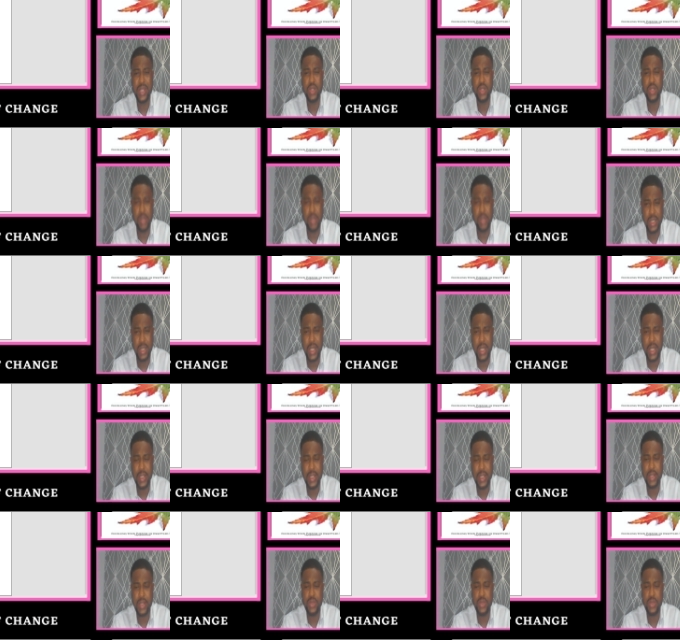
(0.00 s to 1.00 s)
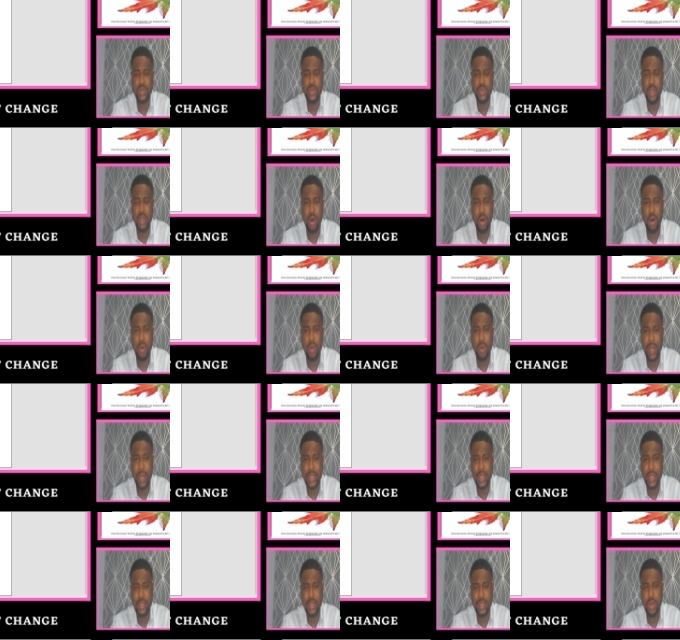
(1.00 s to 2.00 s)
connected to the
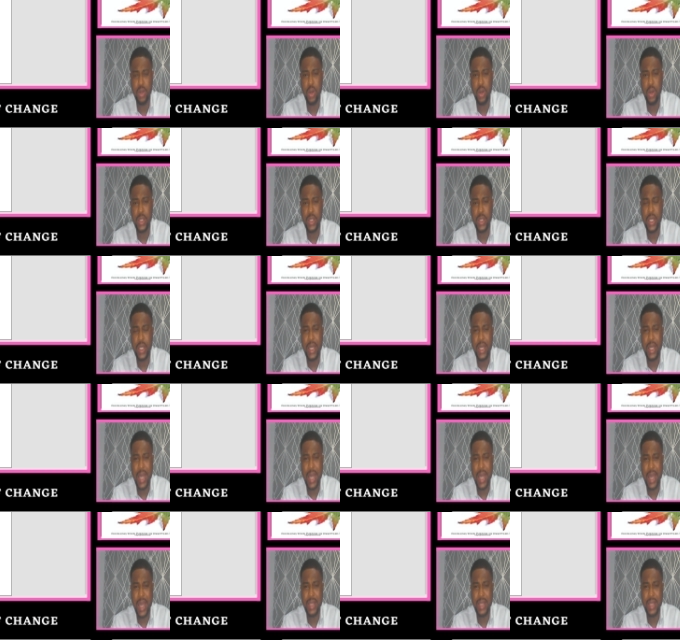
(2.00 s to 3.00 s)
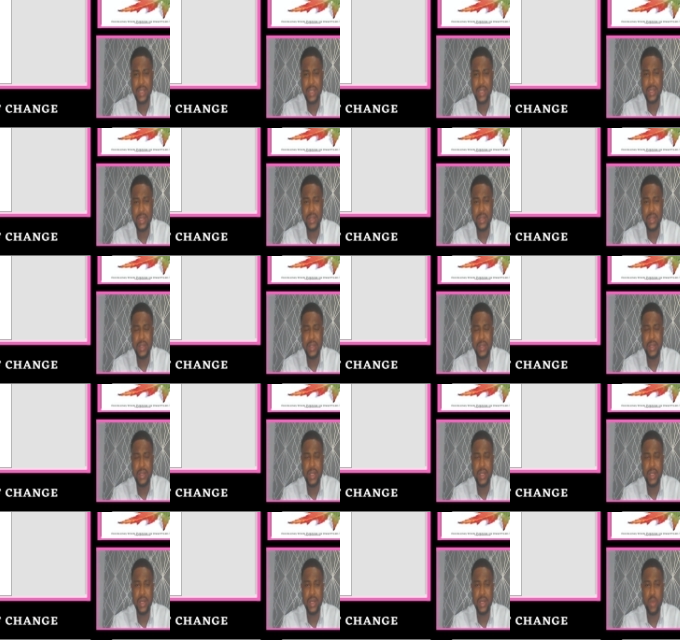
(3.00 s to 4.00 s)
Almighty God and
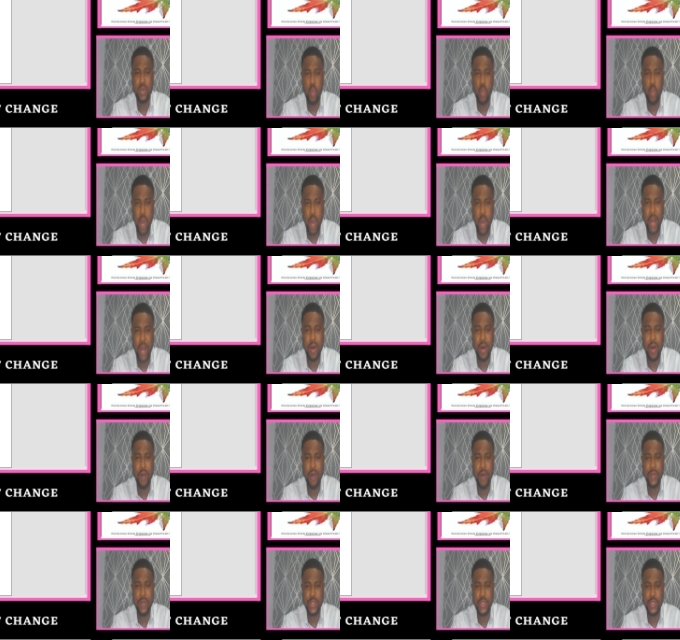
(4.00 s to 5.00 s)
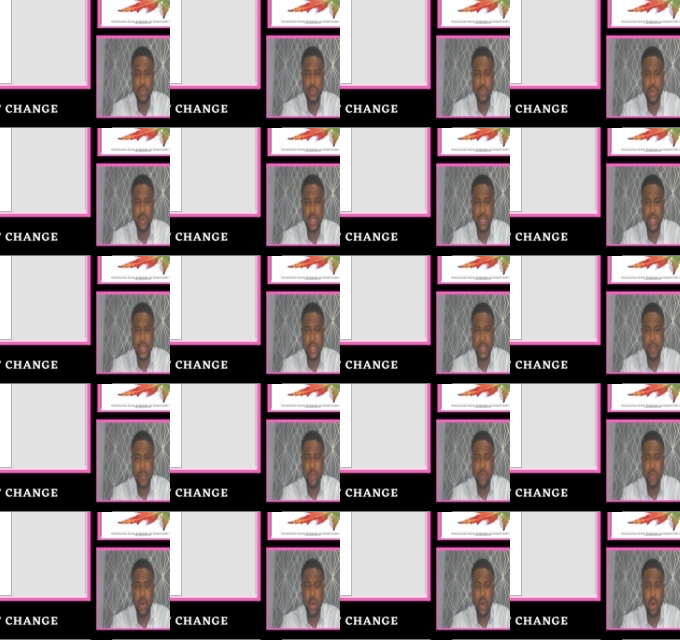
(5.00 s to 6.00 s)
the work of His Spirit
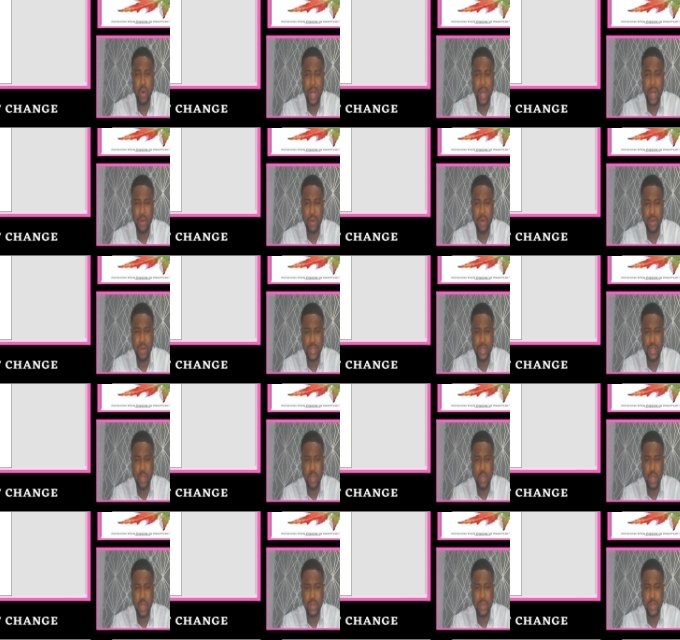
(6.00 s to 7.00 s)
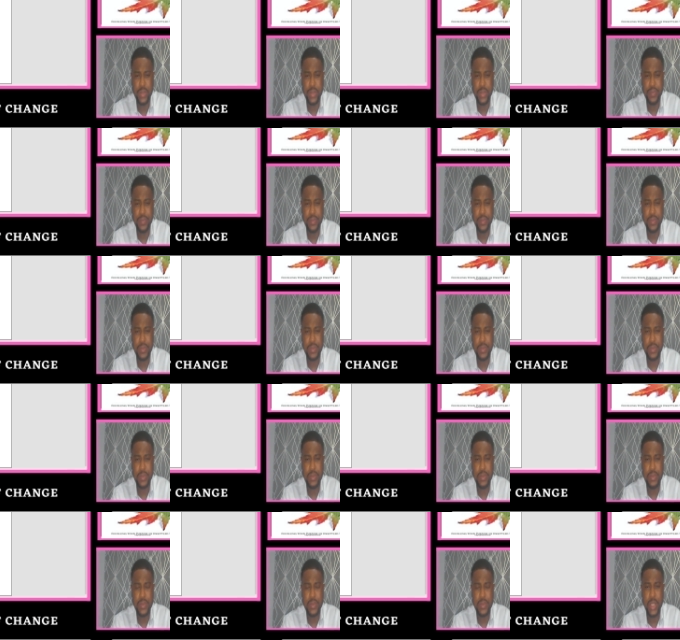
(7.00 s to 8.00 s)
all across the world.
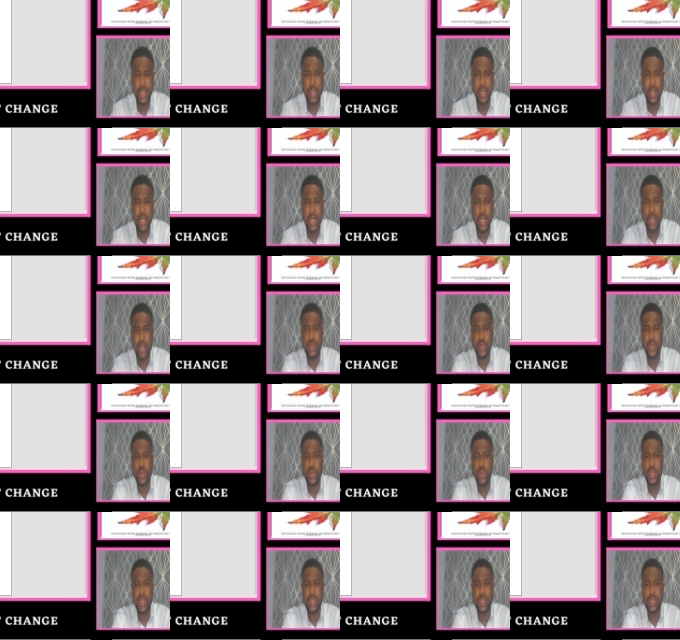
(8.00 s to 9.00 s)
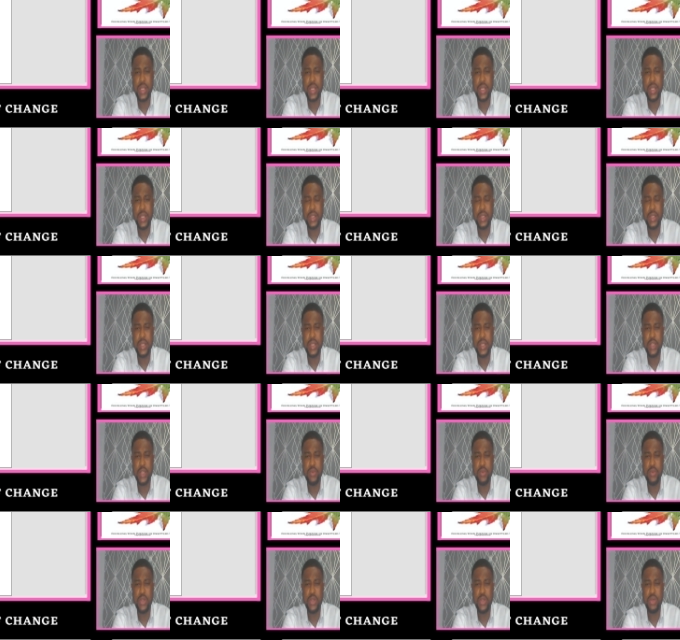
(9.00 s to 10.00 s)
And so it says the
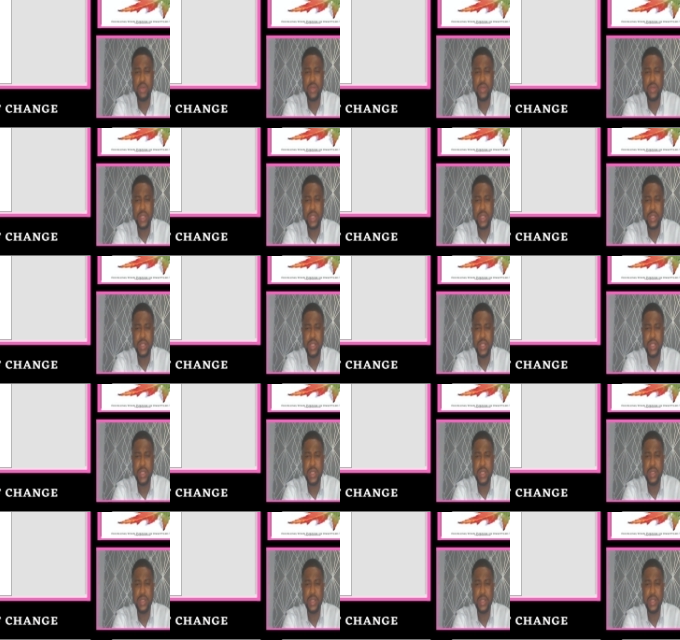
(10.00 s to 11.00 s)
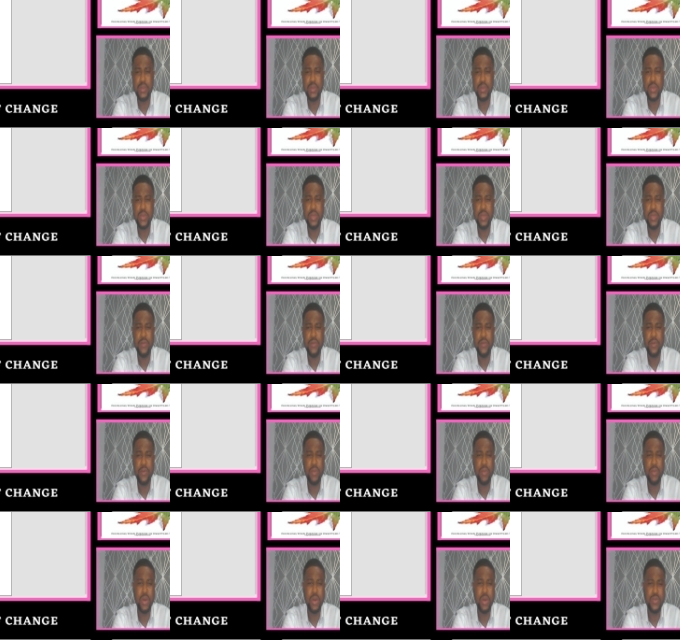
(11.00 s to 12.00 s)
spiritual transition seems to be from
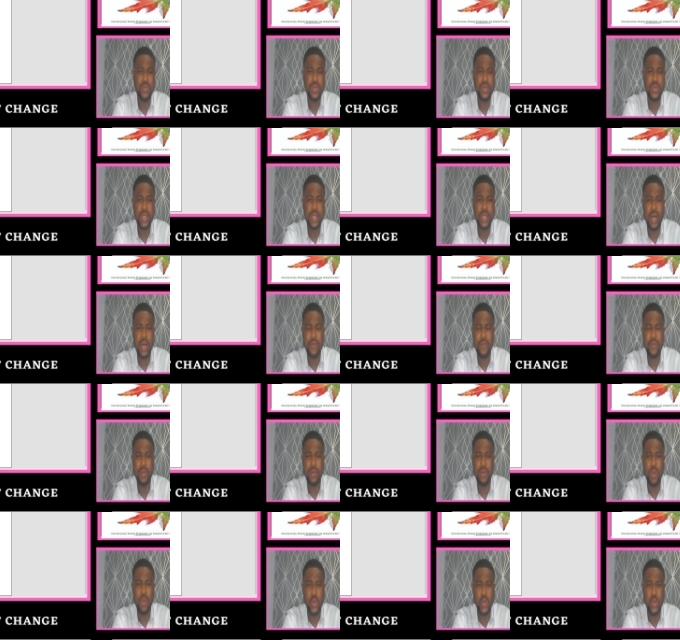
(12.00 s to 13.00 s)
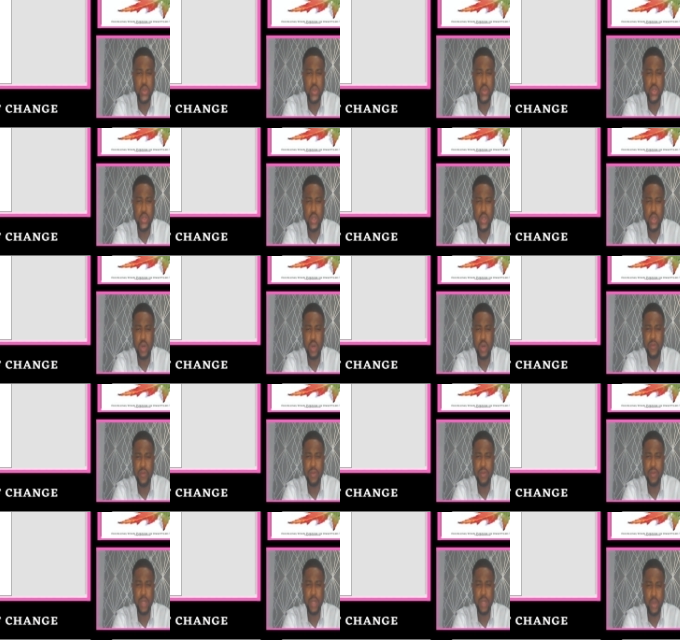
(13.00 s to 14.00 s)
north to south, from old to young,
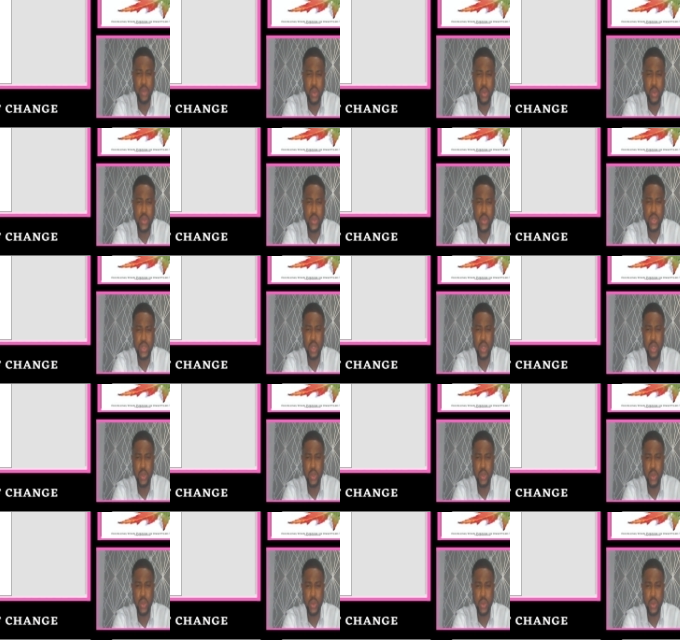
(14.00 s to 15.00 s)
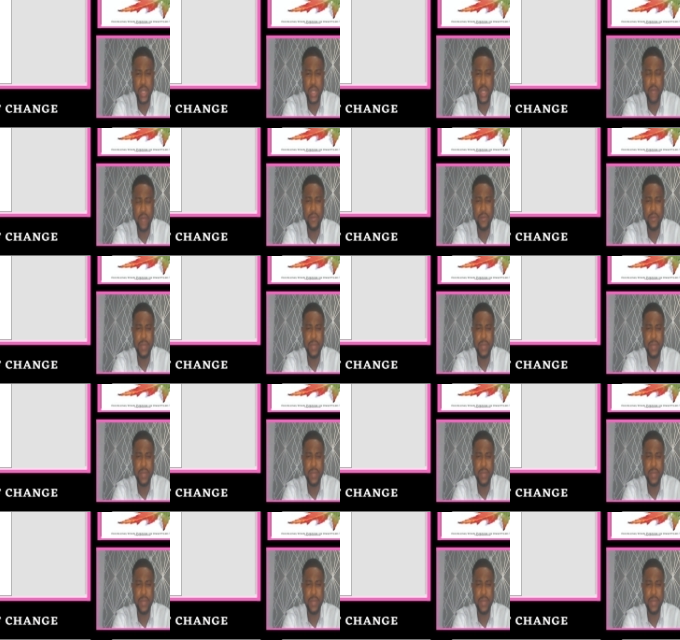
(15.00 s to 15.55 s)
from the known to the unknown, and from the